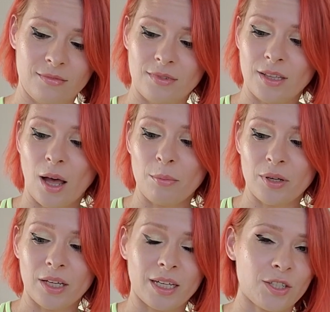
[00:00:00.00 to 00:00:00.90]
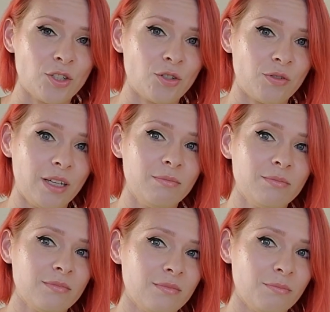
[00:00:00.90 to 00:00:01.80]
L'Ambre
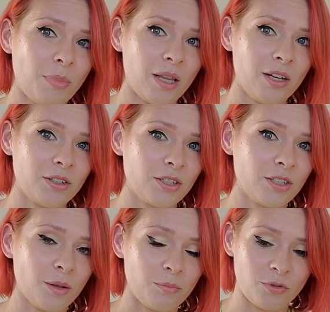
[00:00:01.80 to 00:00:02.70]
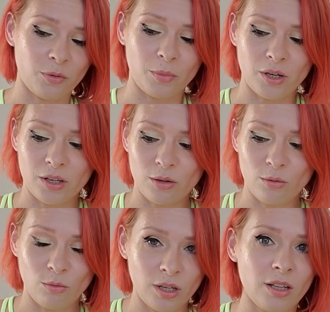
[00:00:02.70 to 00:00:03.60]
Extreme by L'Artisan
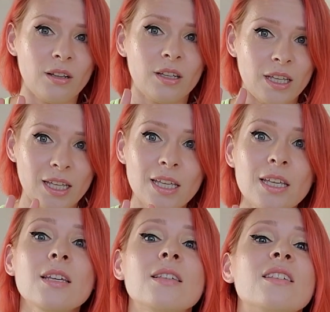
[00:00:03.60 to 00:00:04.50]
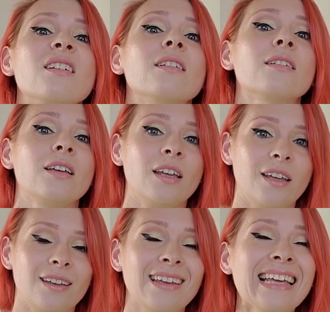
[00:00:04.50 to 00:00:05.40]
Parfumeur will
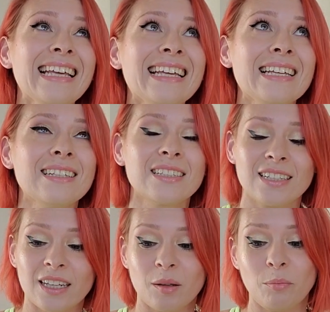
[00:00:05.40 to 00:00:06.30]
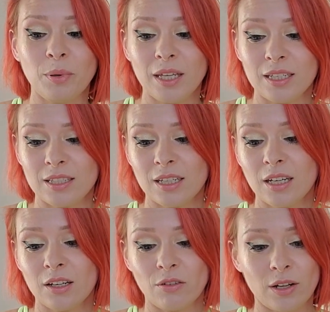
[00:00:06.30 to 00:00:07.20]
easily beat
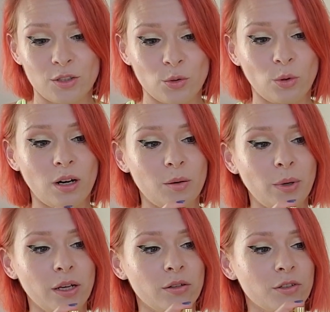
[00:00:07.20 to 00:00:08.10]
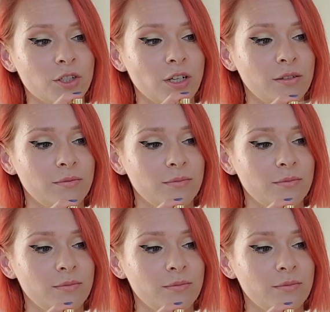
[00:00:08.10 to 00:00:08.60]
Grand Soir by Kurkdjian.